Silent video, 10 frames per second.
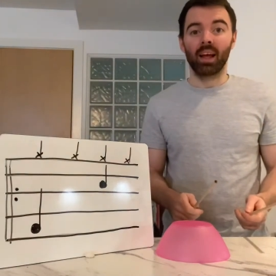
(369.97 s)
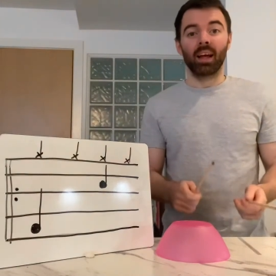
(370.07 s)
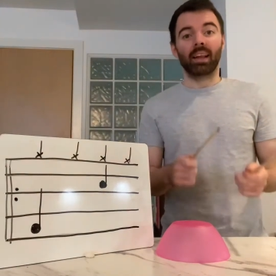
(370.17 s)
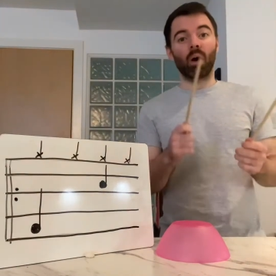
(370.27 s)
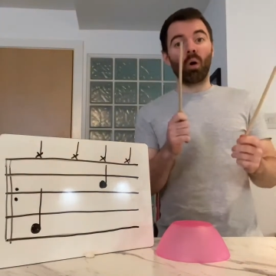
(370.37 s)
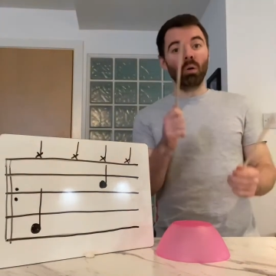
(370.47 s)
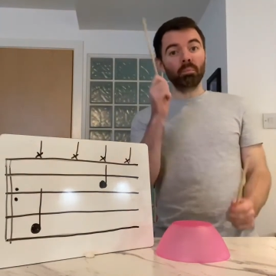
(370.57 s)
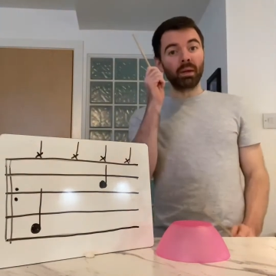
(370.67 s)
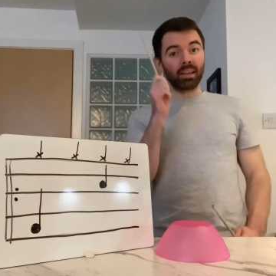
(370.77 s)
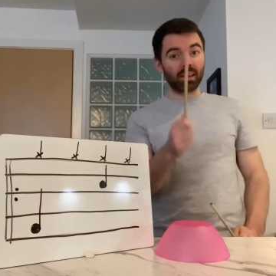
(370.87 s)
Now on
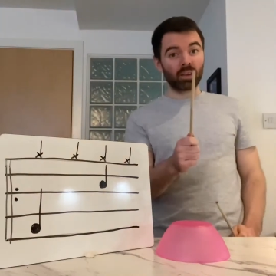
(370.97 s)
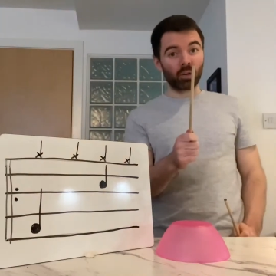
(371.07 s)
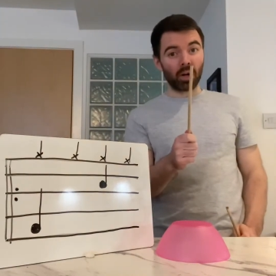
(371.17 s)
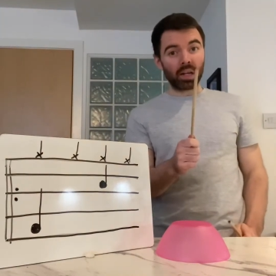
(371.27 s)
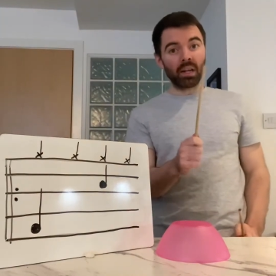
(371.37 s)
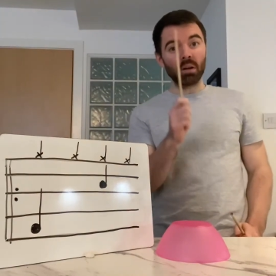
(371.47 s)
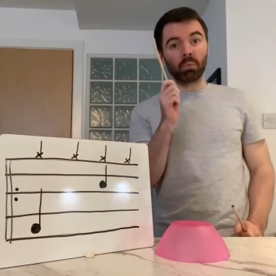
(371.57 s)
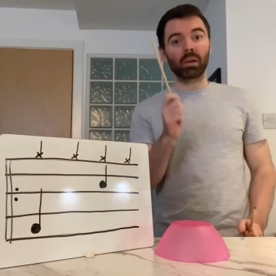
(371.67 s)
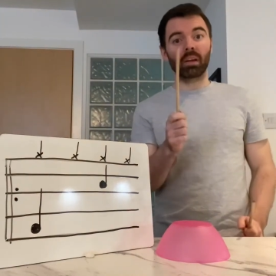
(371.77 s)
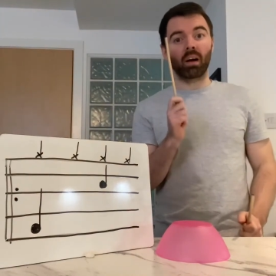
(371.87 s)
beat 3,
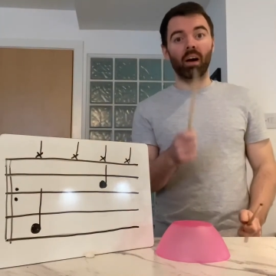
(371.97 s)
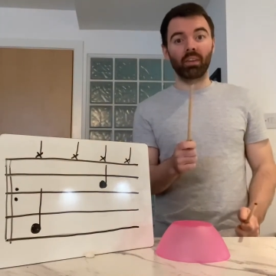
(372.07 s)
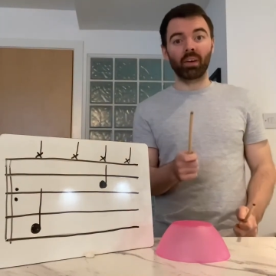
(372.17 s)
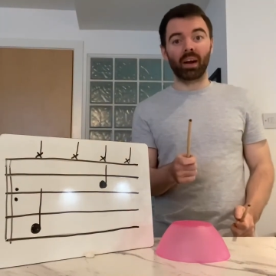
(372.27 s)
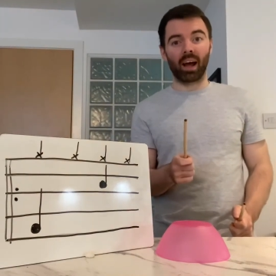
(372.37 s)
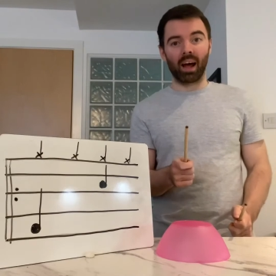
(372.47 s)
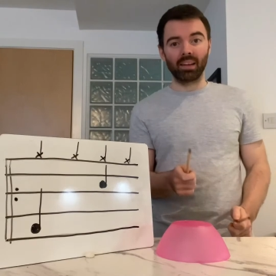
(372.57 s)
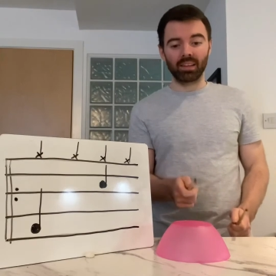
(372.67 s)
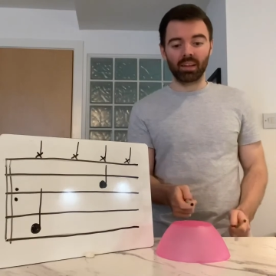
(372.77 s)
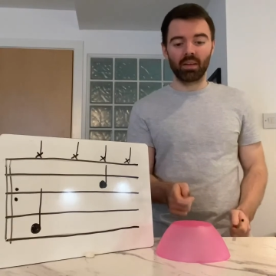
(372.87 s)
with our other hand,
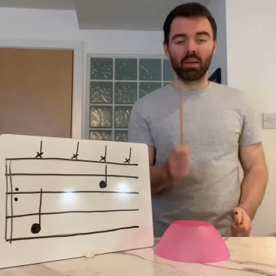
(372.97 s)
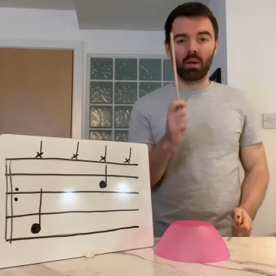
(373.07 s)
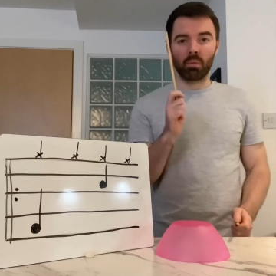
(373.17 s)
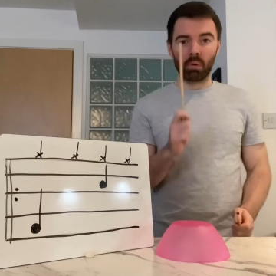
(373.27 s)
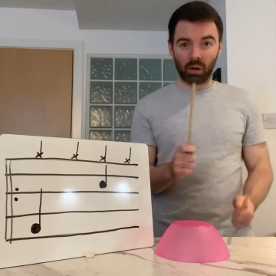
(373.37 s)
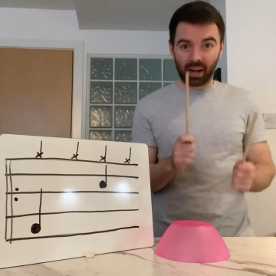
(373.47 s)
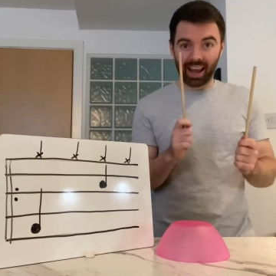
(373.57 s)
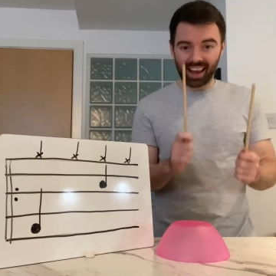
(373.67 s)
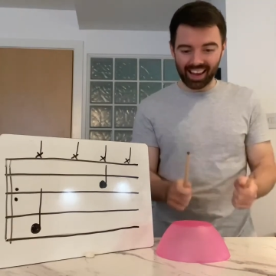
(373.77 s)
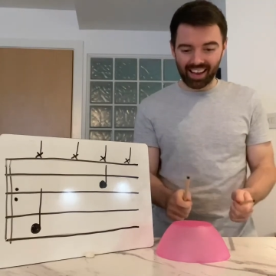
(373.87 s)
we're going to
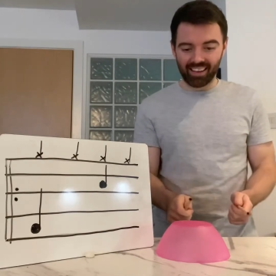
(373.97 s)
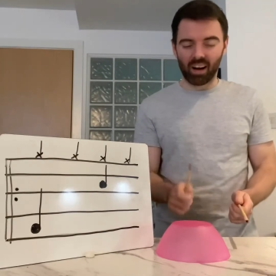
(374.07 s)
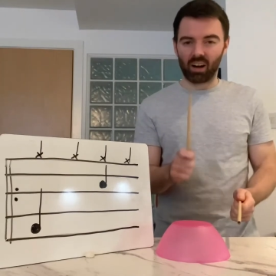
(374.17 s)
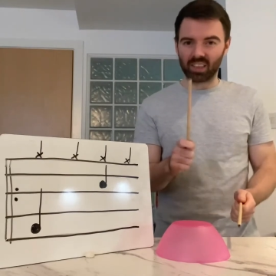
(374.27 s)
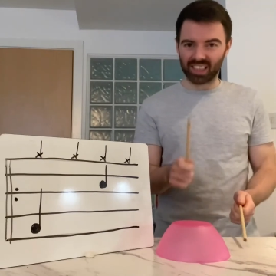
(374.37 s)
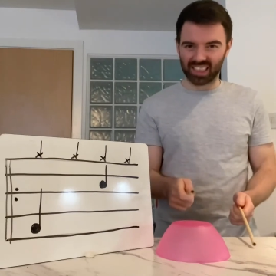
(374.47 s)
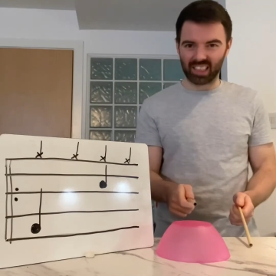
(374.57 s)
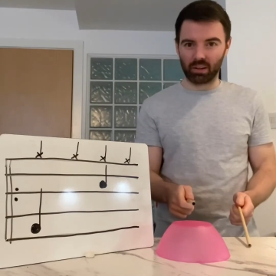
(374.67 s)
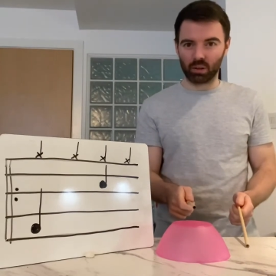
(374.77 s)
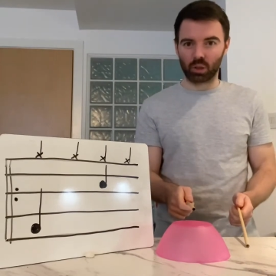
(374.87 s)
hit our
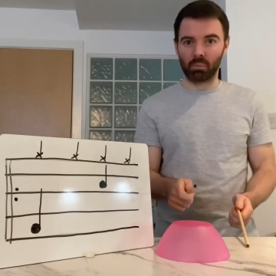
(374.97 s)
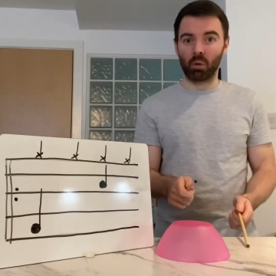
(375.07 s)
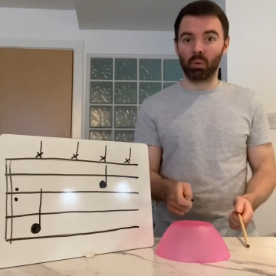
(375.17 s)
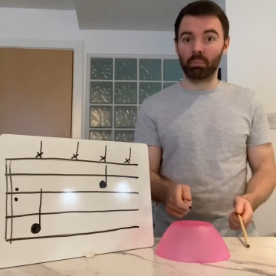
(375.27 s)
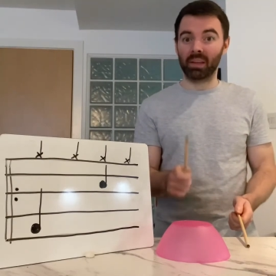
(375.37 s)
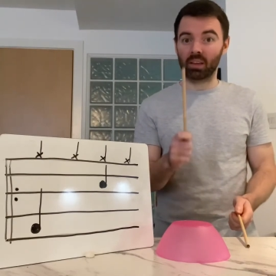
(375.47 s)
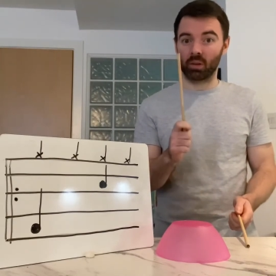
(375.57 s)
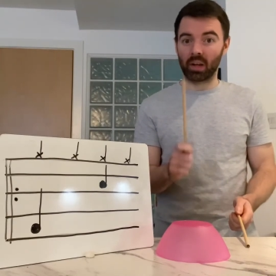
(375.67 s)
snare drum on beat 3.